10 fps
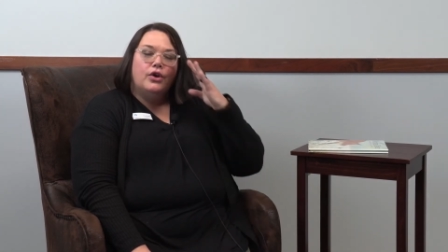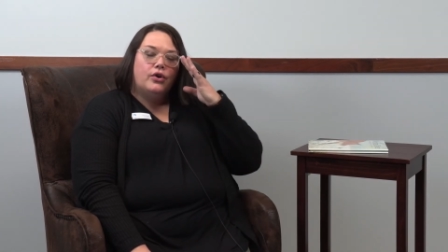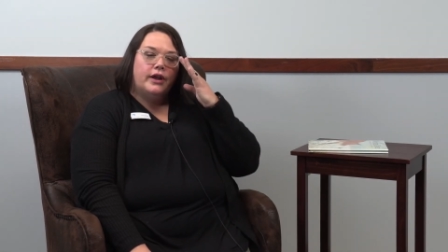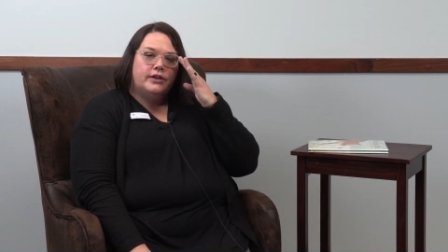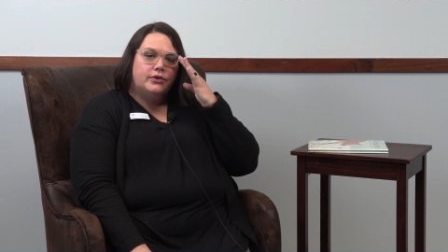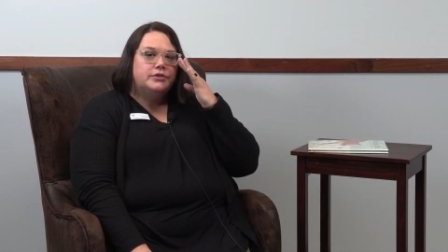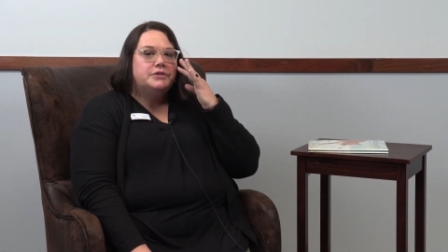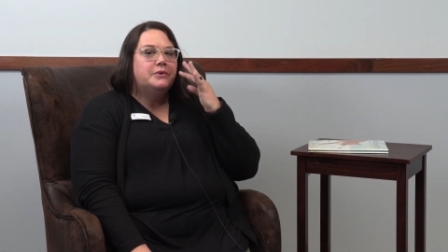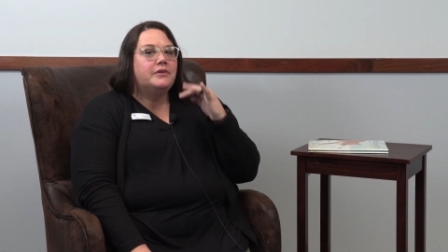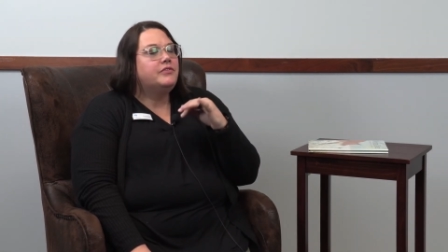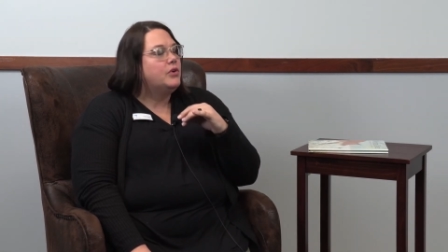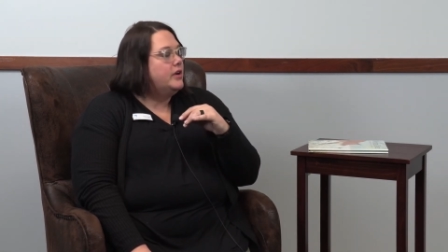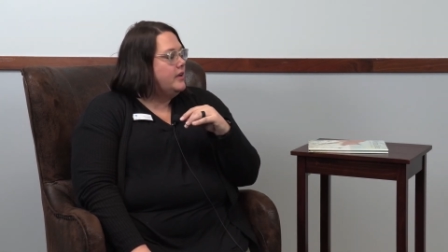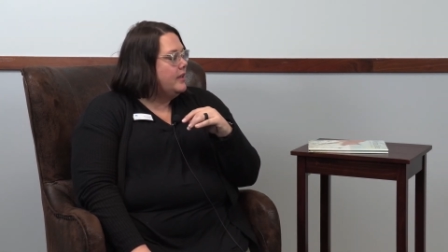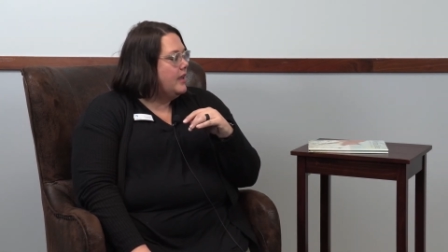Grand Old Duke of
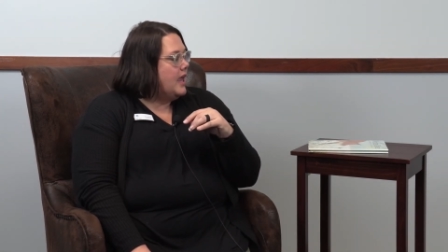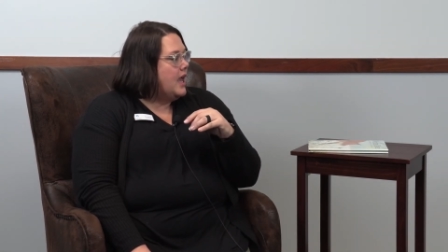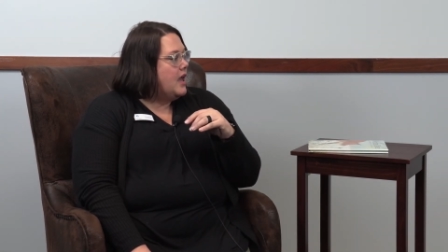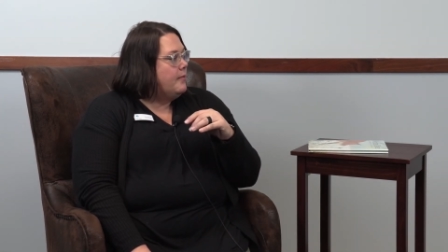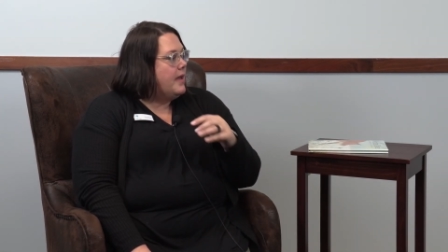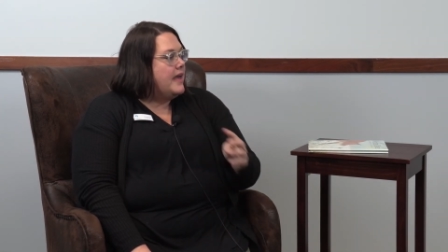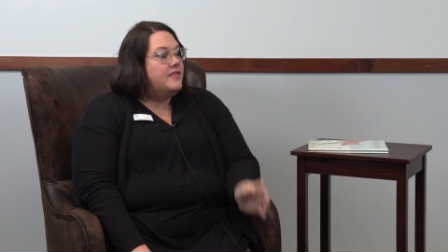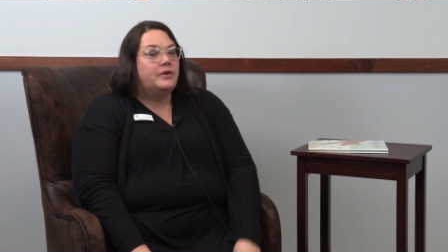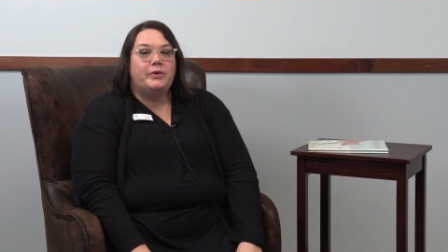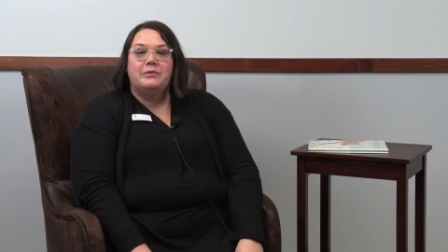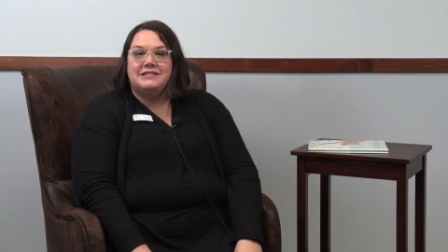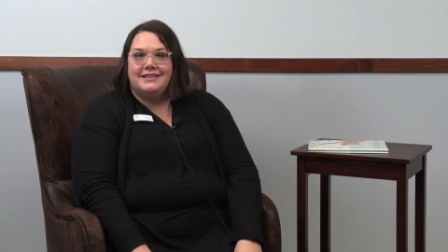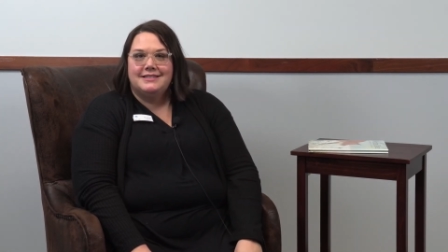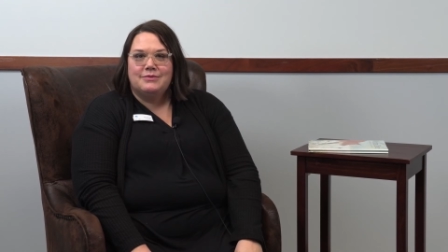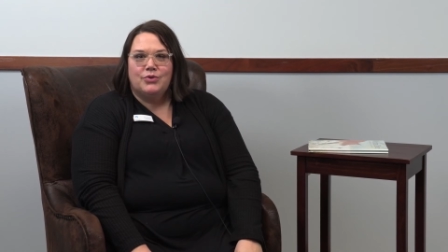York, and then we will
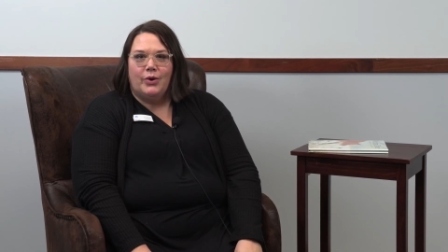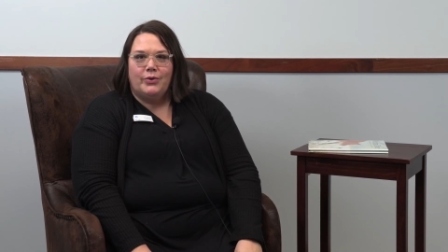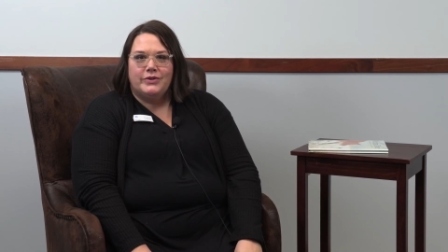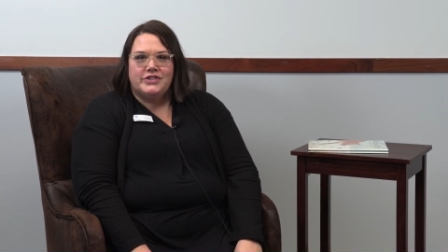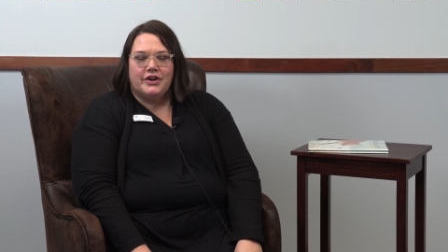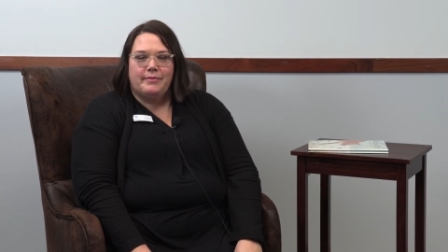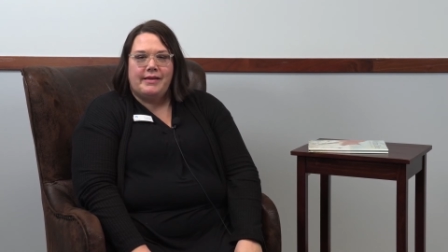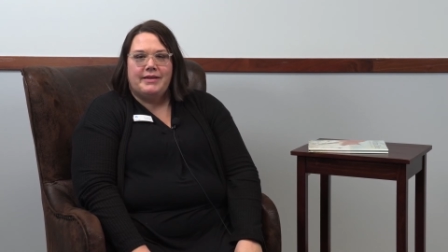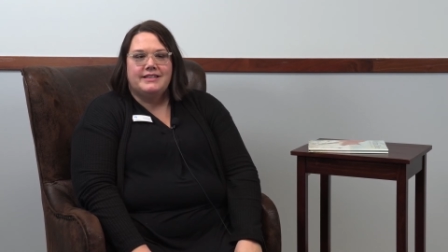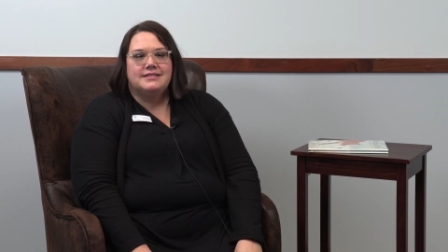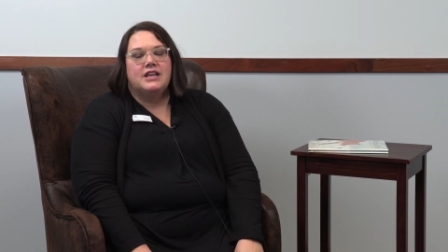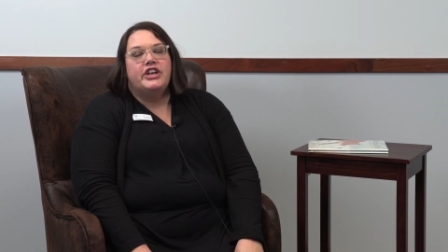sing some Roll, Roll, Sugar Babies.